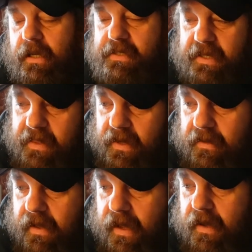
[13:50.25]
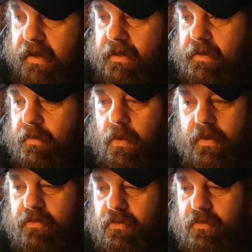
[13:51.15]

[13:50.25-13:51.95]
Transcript: And I say that a lot, and I'm always